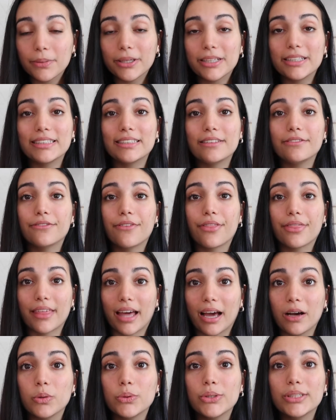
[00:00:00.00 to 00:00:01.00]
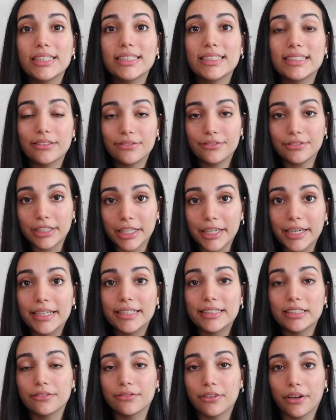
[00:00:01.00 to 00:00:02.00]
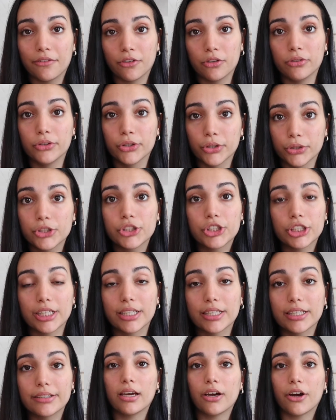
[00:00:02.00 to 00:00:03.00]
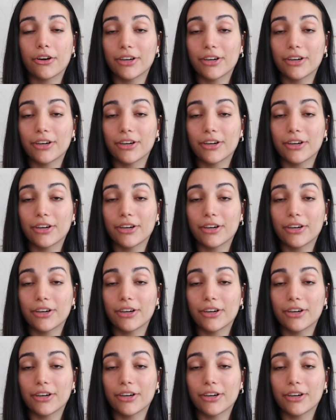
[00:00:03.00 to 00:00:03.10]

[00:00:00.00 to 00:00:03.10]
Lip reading: Because of thousands of years of evolution.